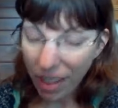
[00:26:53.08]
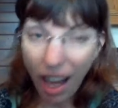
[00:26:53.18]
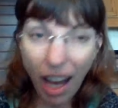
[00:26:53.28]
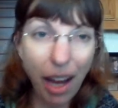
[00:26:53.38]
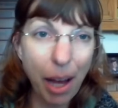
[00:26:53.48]

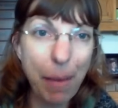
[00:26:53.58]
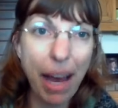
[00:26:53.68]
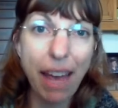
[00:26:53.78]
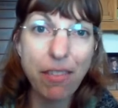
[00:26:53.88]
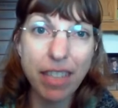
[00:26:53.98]

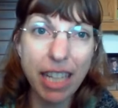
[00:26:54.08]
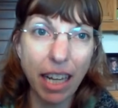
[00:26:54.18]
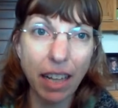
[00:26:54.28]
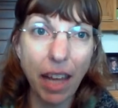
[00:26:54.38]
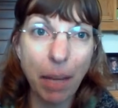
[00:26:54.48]
I have seen
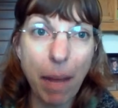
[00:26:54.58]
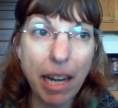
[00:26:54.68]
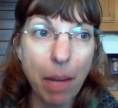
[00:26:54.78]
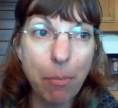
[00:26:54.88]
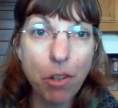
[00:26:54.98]
it. Like, my
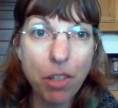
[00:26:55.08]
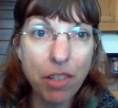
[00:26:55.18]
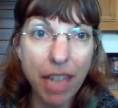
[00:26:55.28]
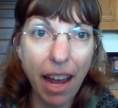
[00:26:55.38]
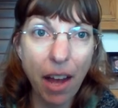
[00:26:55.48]
numbers
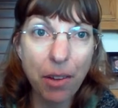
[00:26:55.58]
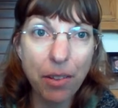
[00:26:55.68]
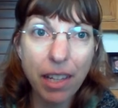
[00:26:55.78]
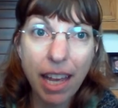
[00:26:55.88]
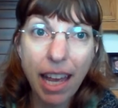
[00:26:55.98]
are
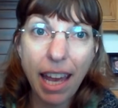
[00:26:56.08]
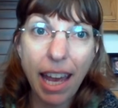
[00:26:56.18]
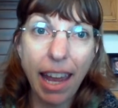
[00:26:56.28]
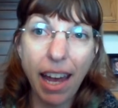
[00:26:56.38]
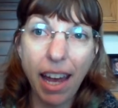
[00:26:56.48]
down,
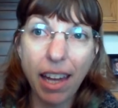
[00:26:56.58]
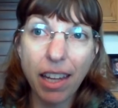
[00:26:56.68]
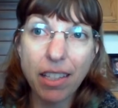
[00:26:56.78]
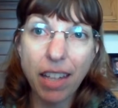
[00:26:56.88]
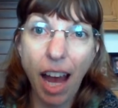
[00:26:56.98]

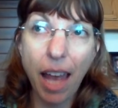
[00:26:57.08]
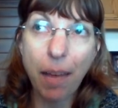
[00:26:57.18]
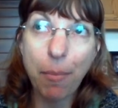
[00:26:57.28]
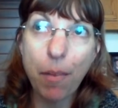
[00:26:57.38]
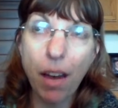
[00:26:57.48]
and
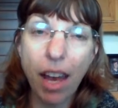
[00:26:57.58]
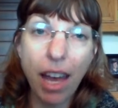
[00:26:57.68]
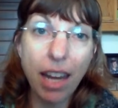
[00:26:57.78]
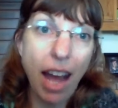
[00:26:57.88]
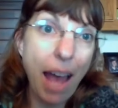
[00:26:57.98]

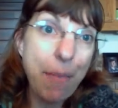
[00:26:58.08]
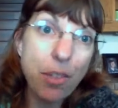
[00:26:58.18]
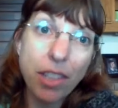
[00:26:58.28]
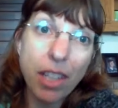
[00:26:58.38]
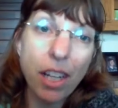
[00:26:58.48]
I'm
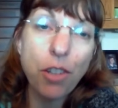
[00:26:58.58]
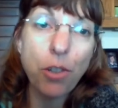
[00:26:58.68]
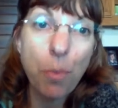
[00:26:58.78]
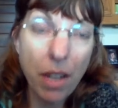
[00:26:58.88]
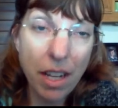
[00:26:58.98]
just going to
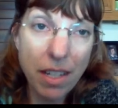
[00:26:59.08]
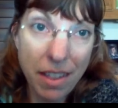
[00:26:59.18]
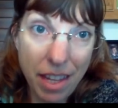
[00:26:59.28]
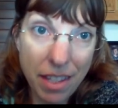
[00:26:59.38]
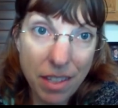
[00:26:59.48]
attribute it
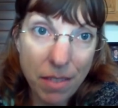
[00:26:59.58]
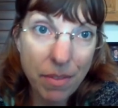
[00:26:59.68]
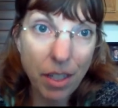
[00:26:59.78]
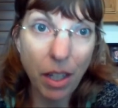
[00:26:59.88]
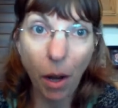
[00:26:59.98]
to this.
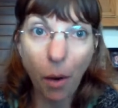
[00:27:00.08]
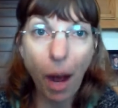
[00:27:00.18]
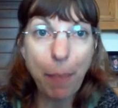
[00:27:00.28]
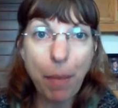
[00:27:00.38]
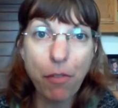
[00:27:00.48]

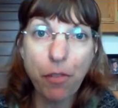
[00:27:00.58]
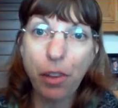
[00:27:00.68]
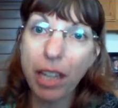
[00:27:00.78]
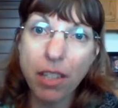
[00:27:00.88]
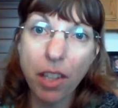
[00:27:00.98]
I'm not
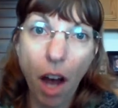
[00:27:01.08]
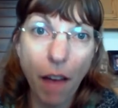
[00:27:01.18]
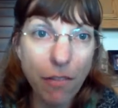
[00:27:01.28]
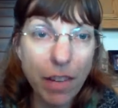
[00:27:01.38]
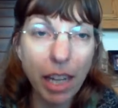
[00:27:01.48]
feeling as
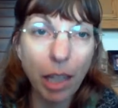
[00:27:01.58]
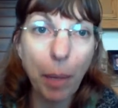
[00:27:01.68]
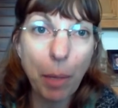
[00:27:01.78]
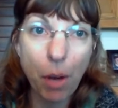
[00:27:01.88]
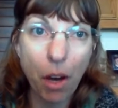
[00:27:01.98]
confident in
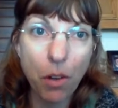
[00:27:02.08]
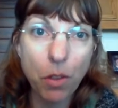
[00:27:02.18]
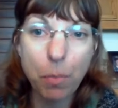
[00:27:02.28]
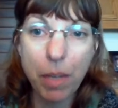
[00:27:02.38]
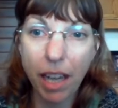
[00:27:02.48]
my
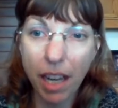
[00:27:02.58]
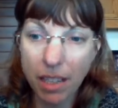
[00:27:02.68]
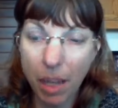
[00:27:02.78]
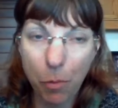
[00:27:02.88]
posts because I'm